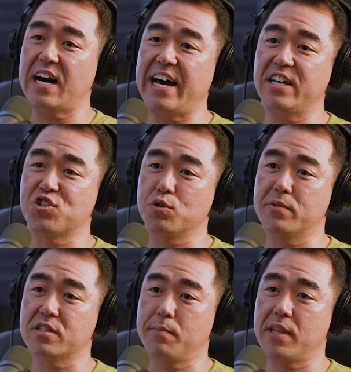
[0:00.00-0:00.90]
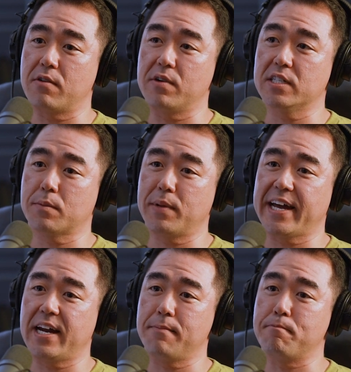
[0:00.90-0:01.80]
I assume is some of that risk, but I
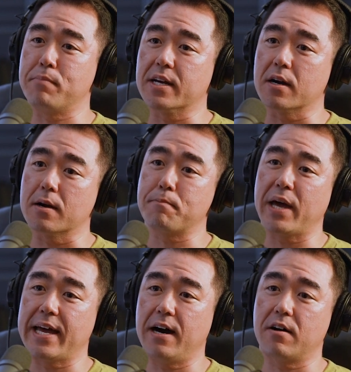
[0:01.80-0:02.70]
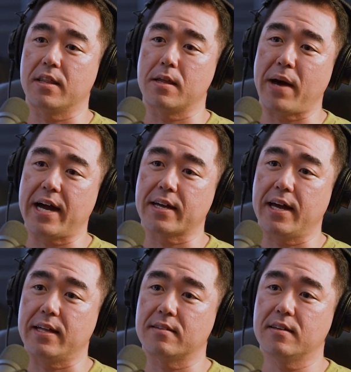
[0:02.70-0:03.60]
get a bigger payout on the back
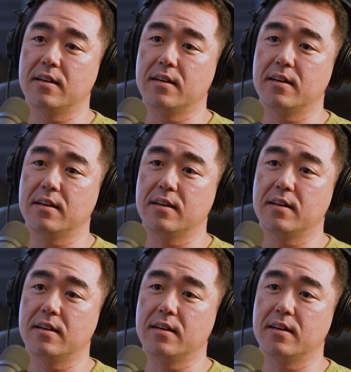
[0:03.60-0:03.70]
end.